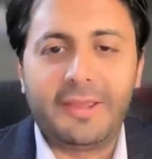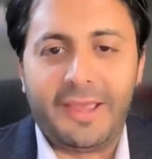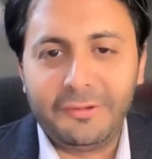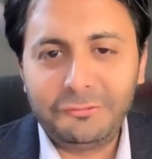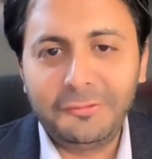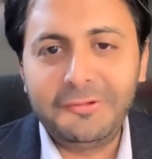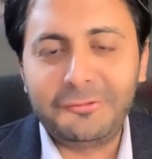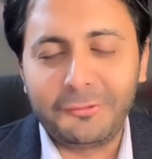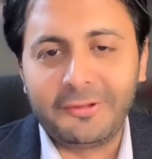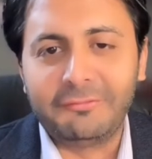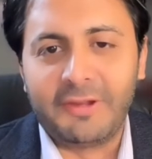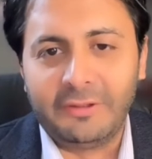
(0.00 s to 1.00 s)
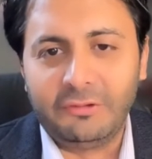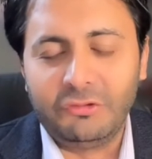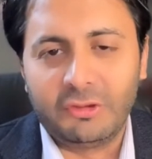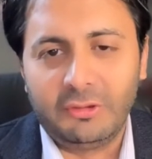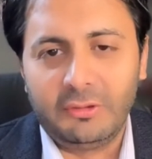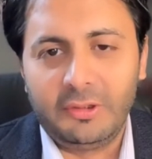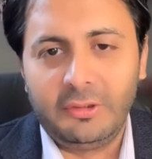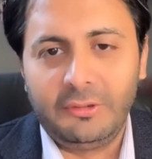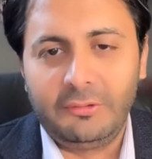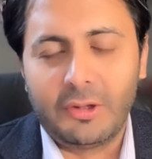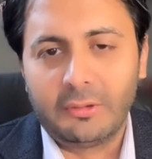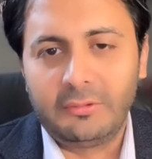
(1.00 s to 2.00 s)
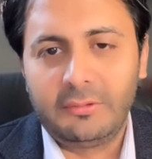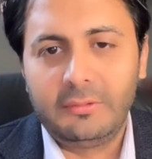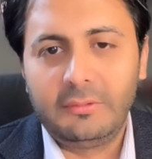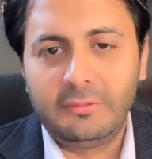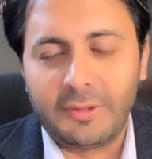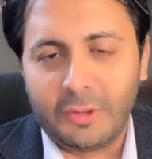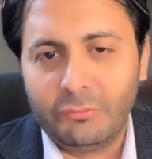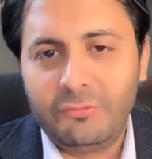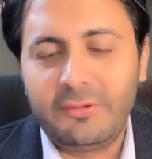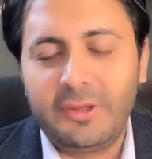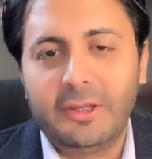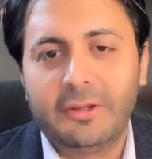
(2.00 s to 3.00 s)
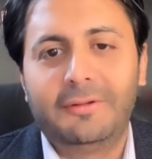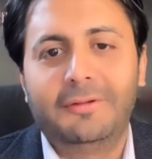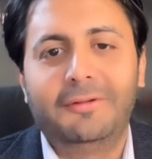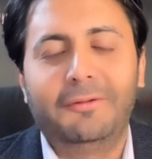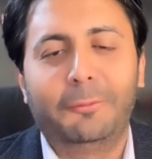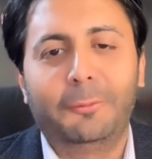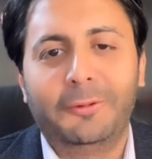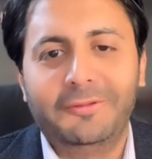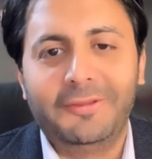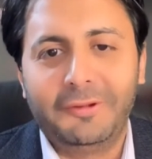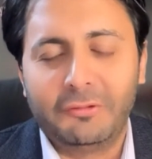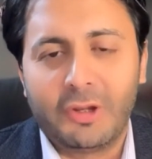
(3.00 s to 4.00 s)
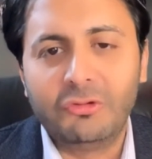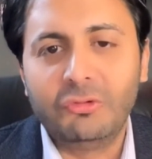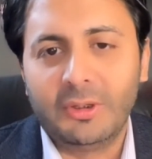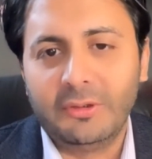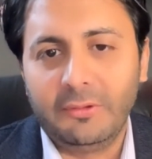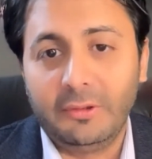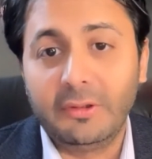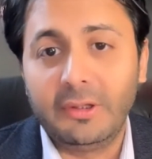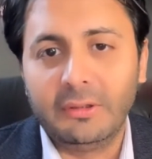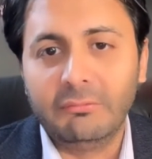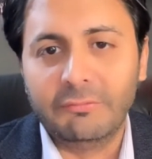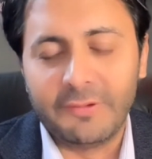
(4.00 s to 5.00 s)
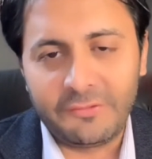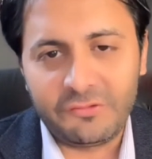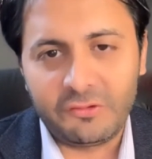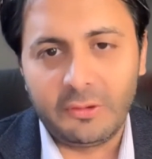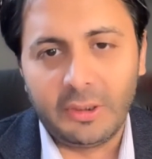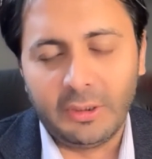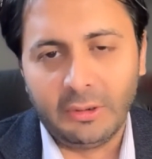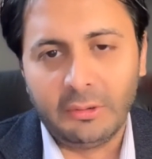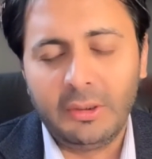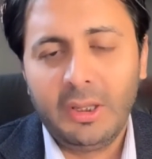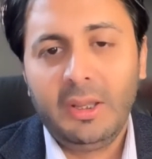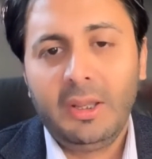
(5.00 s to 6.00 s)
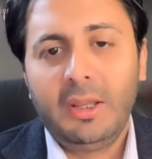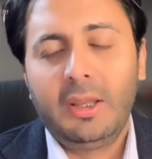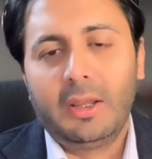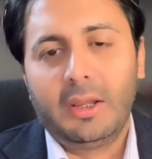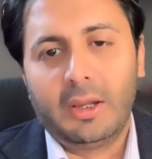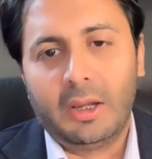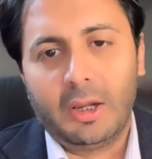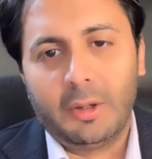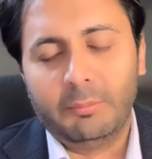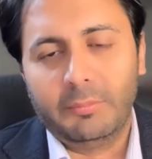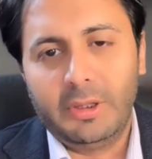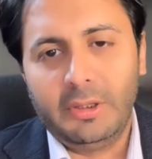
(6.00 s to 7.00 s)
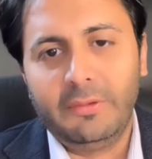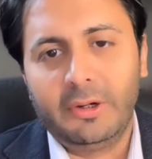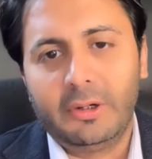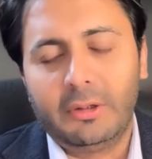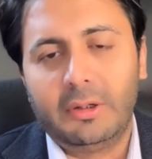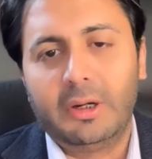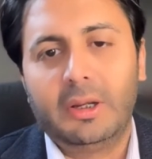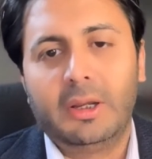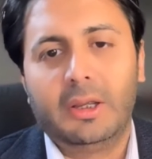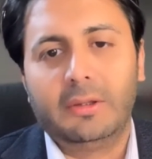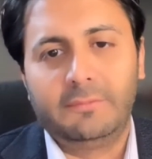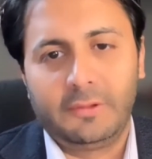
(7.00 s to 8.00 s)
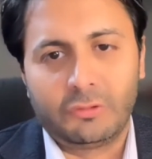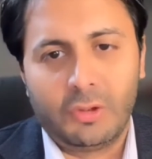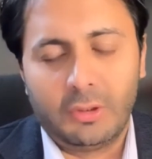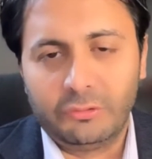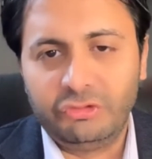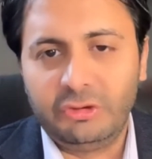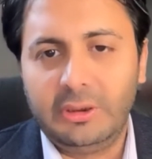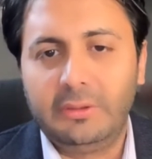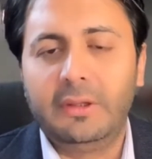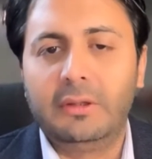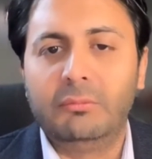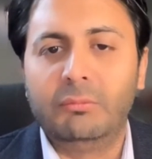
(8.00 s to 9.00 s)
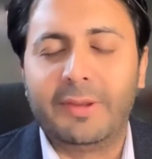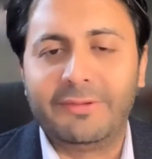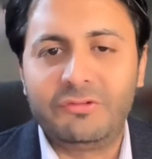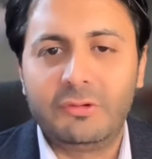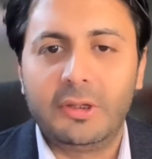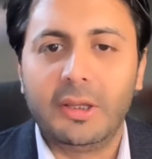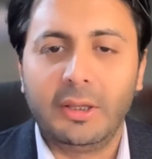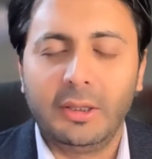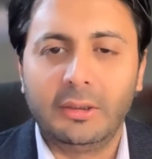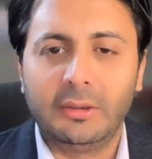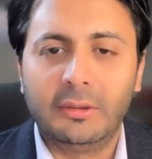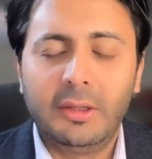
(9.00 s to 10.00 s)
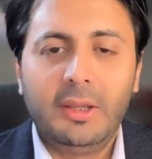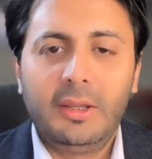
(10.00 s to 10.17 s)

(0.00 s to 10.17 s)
actually took advantage, and they did not downscale or they did not do anything. They invested in their technology. They invested in